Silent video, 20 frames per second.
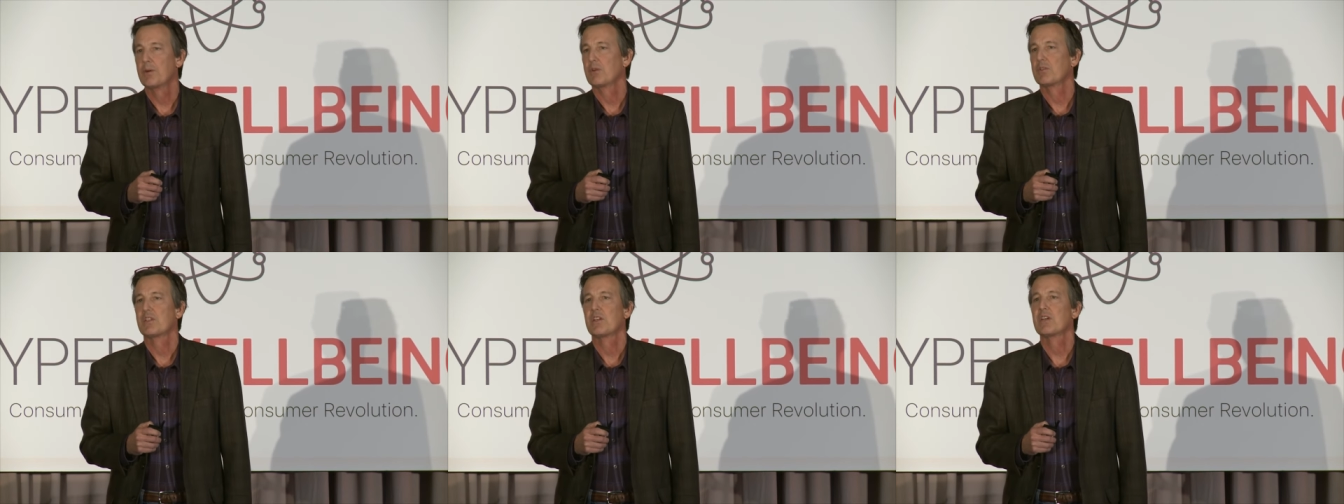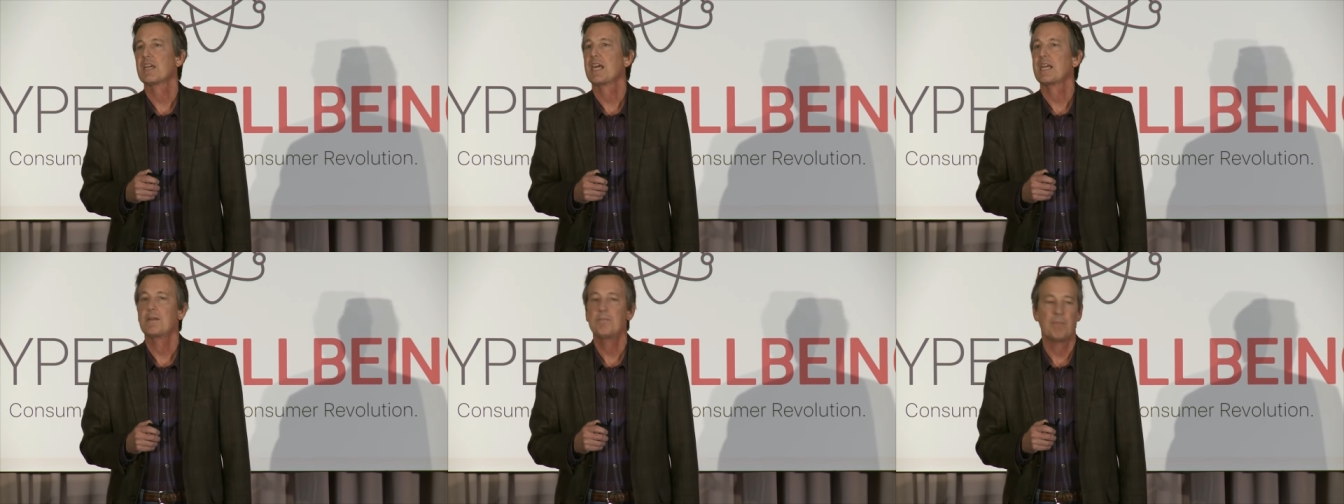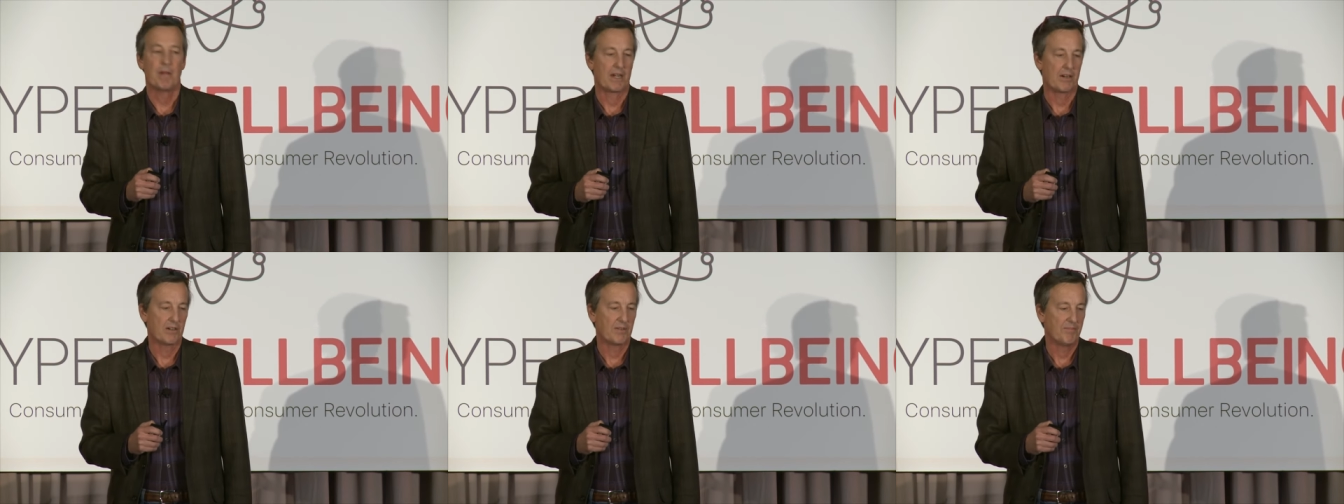but they're getting
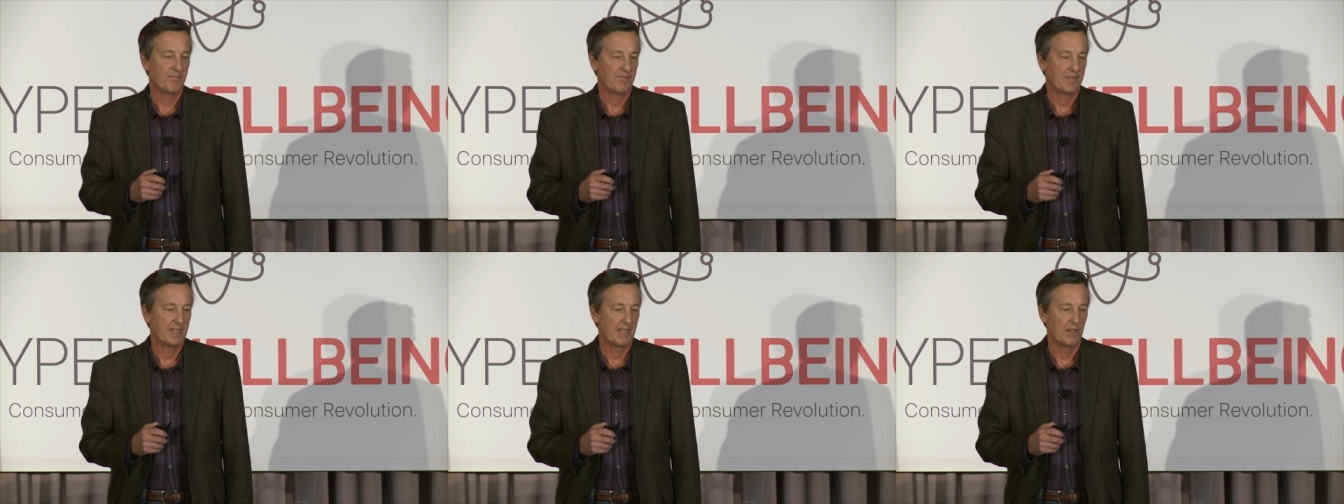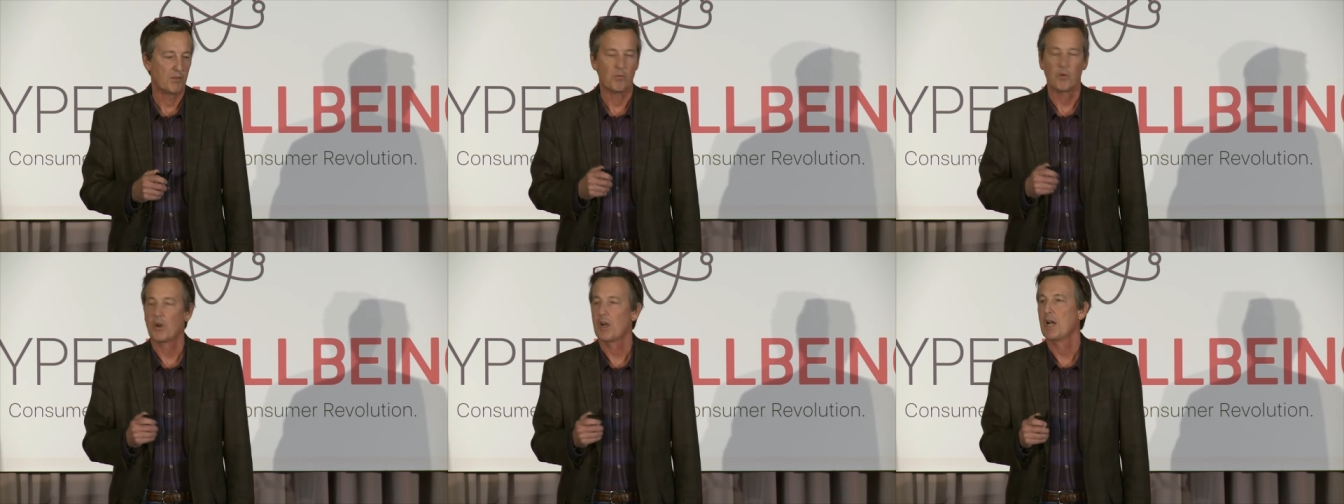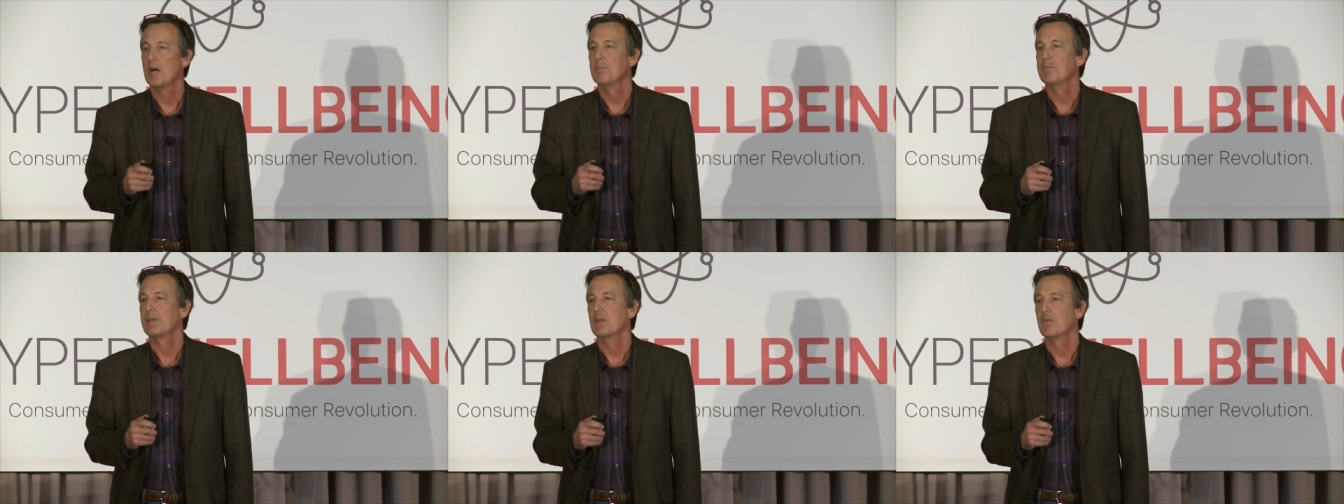better, and we're
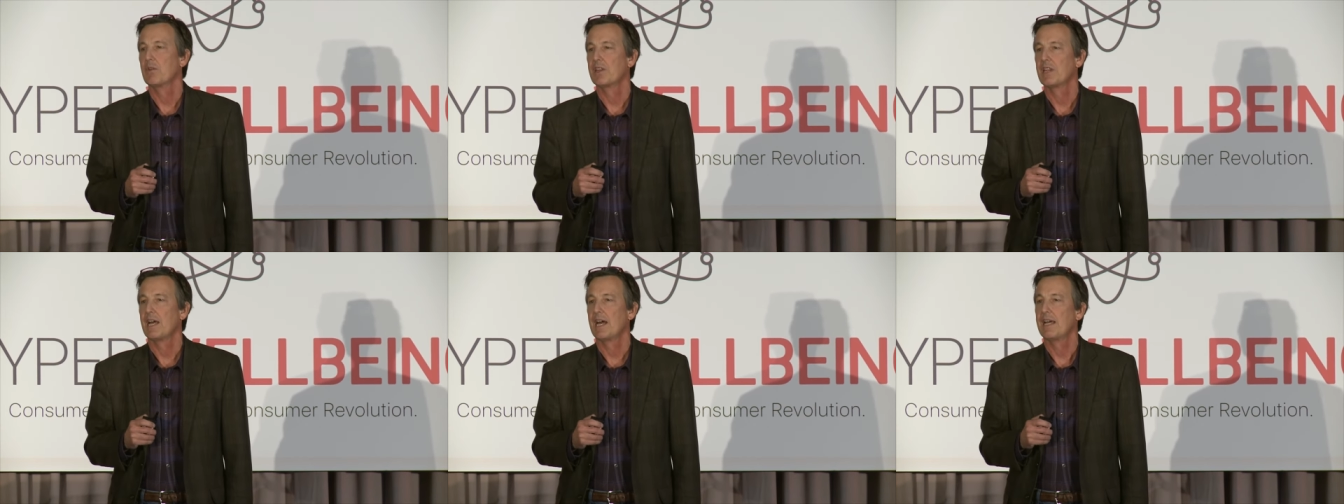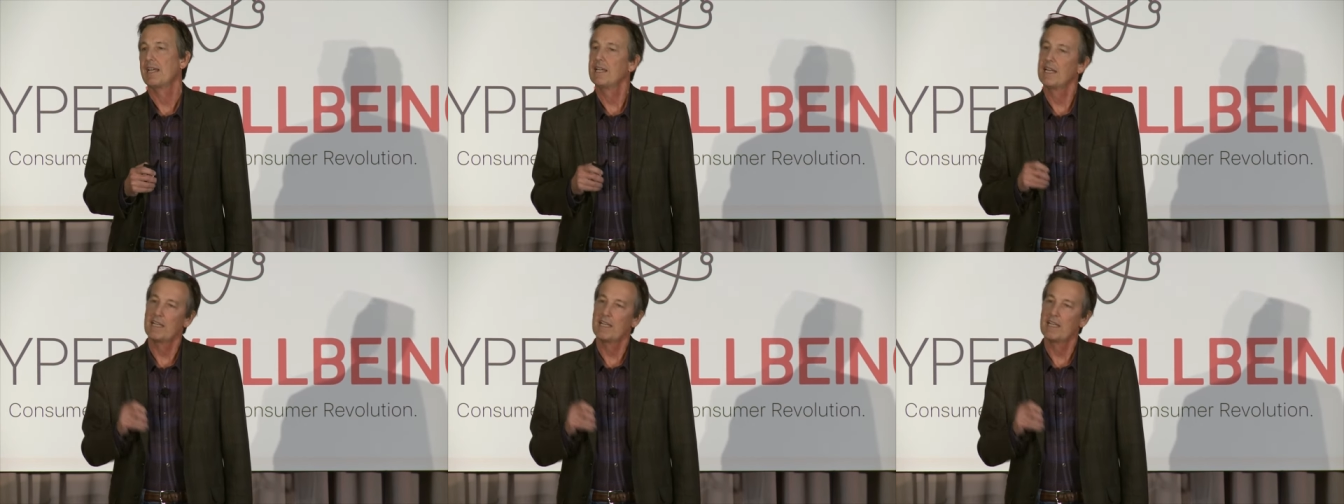helping with that.